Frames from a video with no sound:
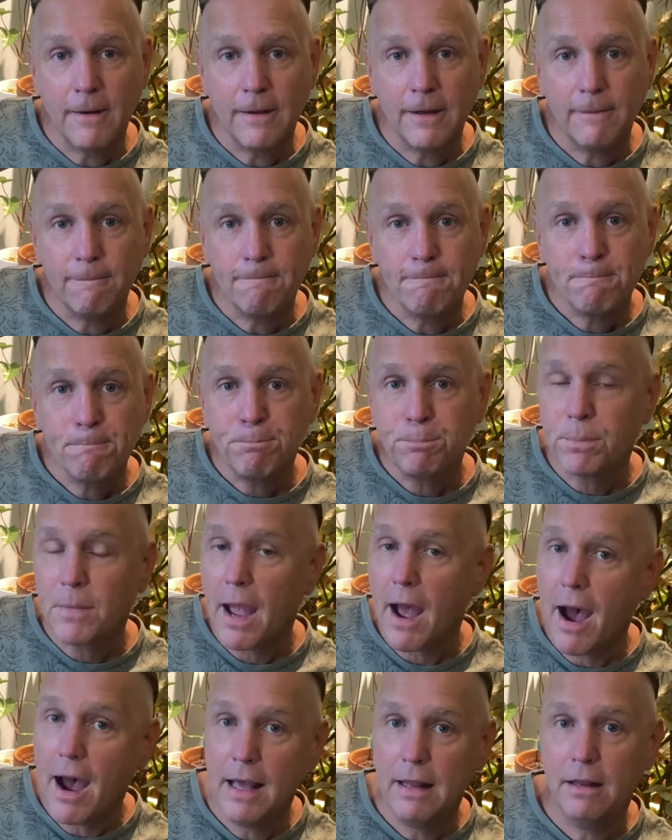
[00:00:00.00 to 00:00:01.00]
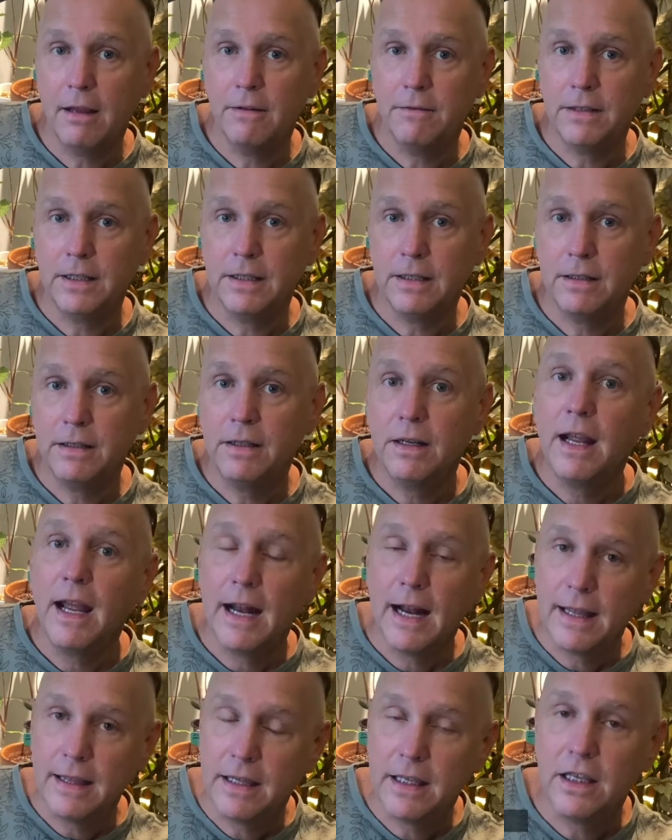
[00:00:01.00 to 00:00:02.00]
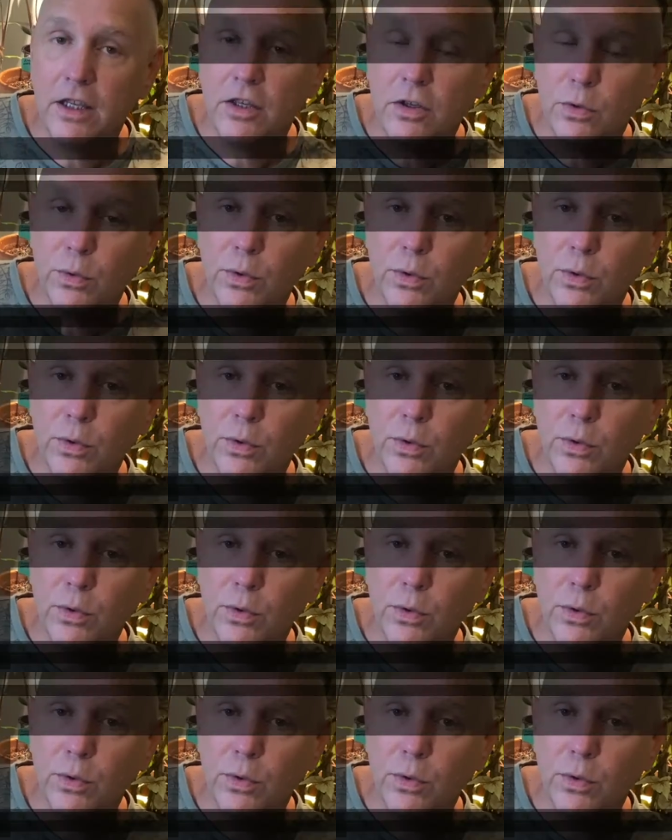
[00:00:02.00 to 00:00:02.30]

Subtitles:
it. I love it, and I think you